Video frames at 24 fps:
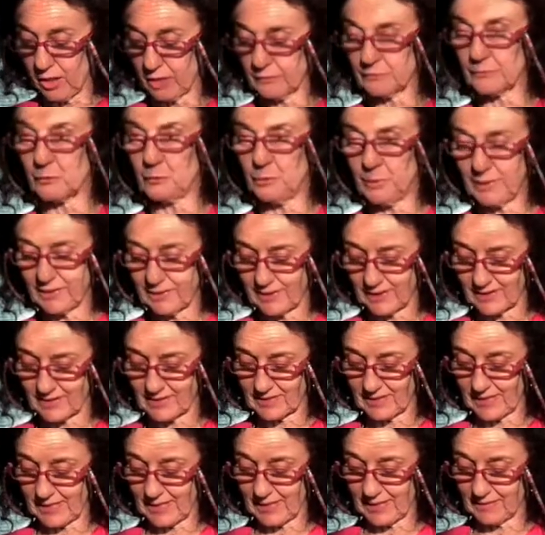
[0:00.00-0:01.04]
on the reading
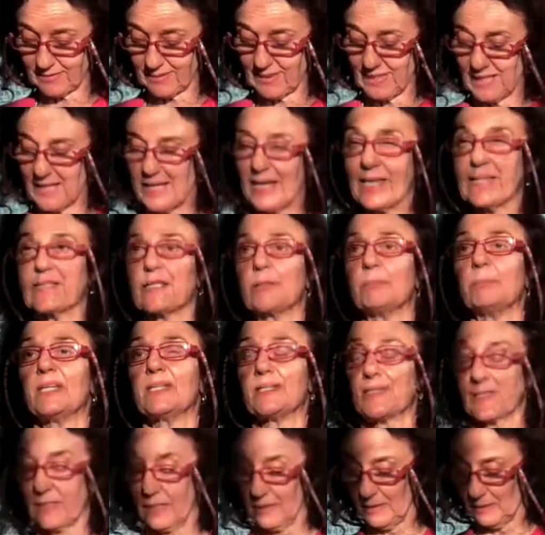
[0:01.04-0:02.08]
stand as a
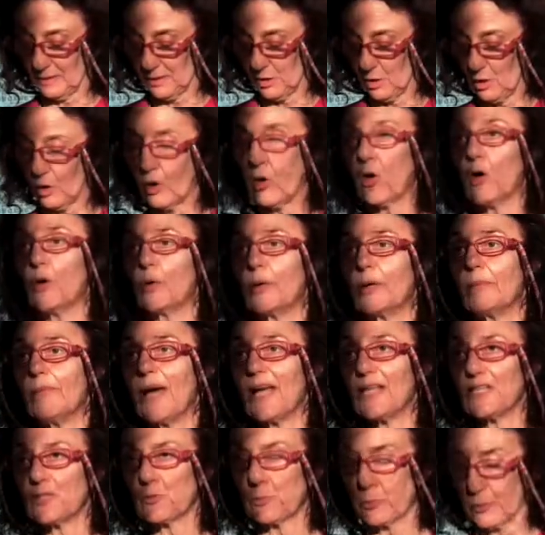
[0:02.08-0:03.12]
missal or a
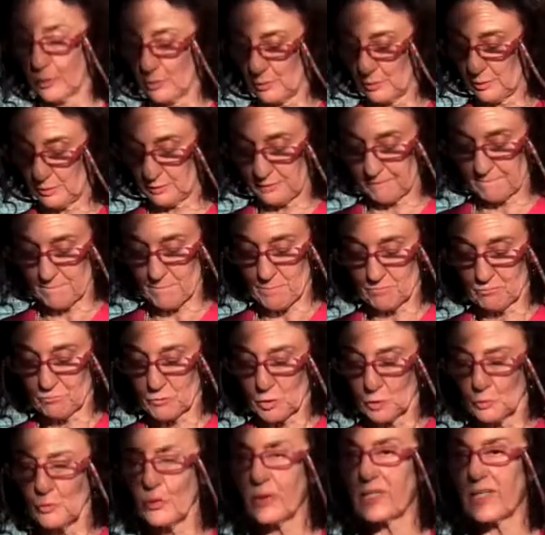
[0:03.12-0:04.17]
mass book.
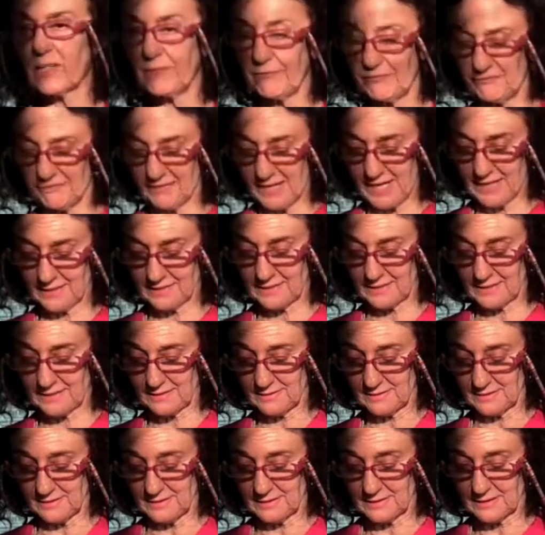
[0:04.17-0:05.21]
You can find
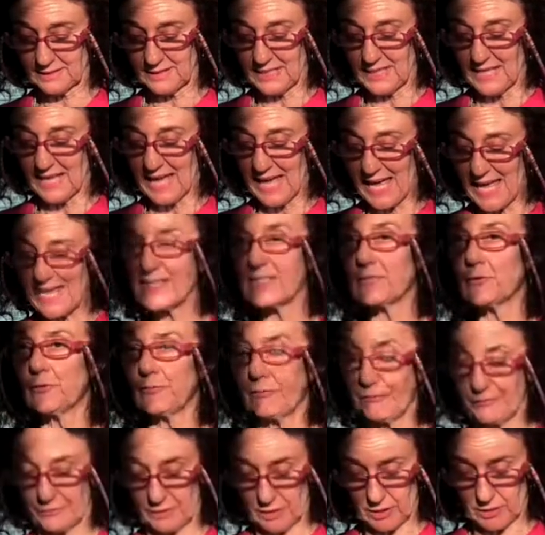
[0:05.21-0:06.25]
it as the
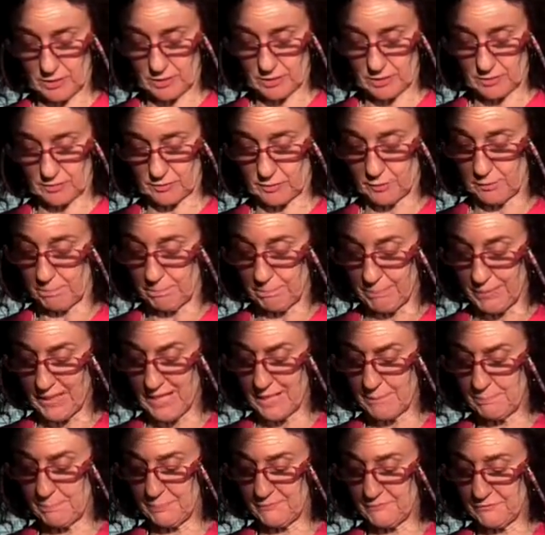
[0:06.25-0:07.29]
first
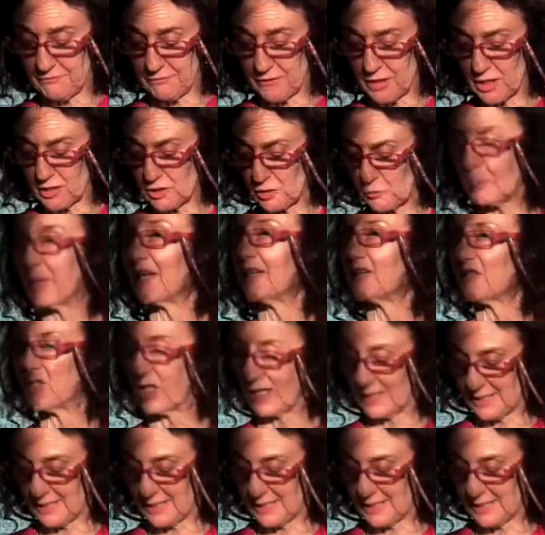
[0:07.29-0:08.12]
page